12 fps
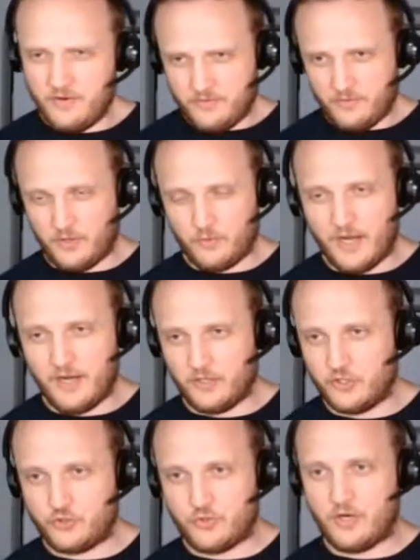require
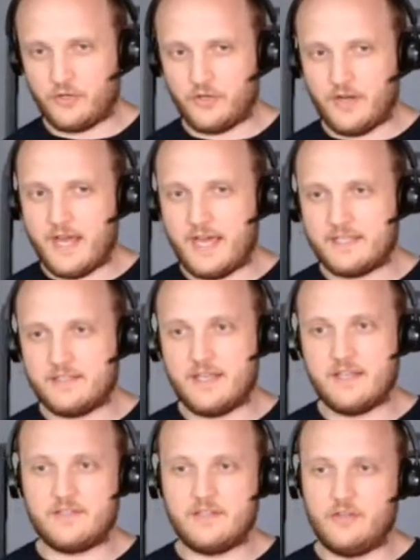stronger
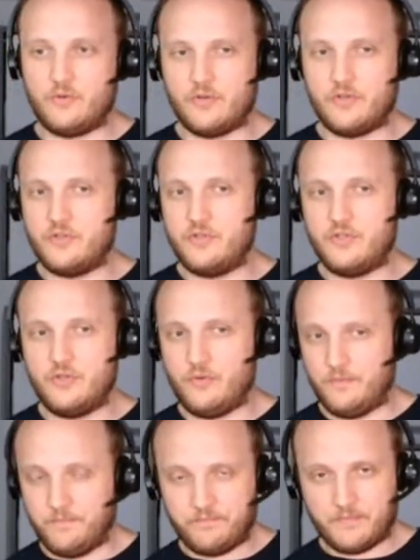access in order to
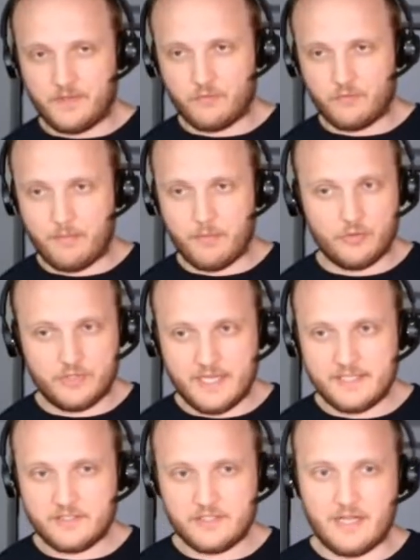do remote
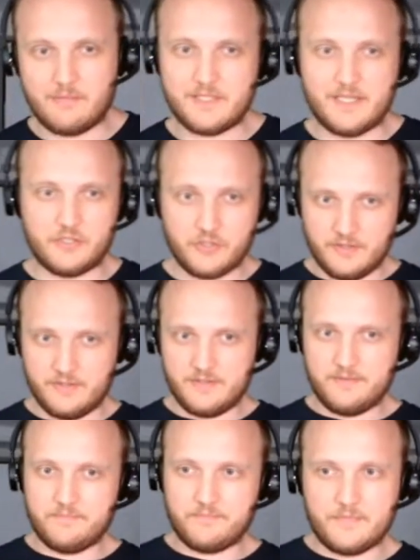desktop sessions,
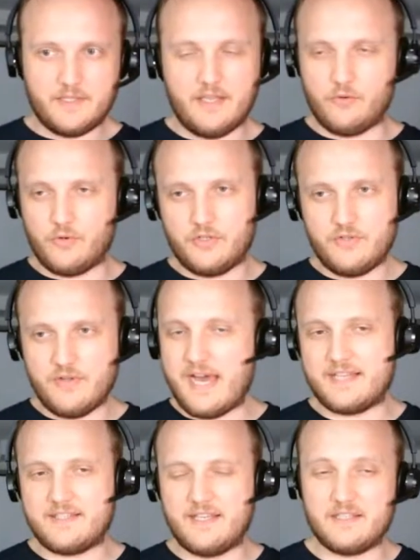in order to
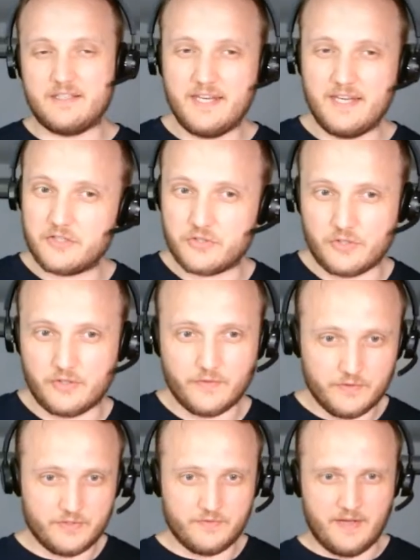access Linux
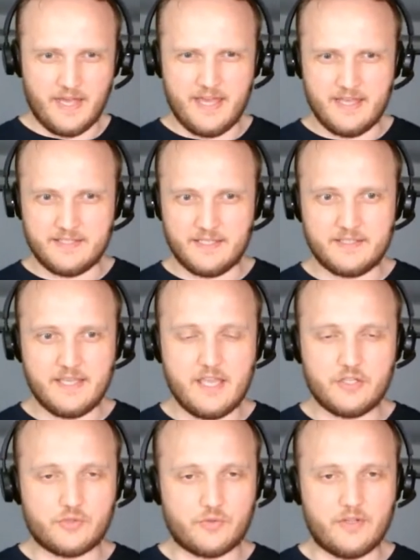servers via
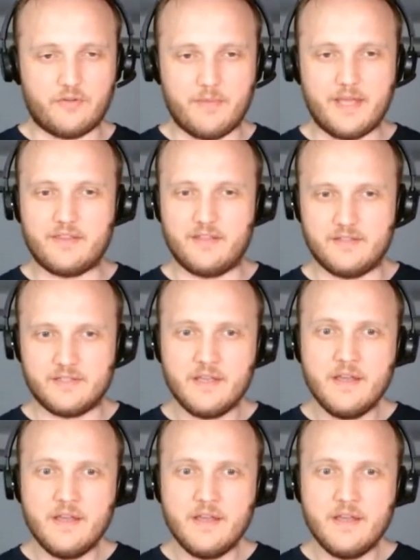SSH or other methods.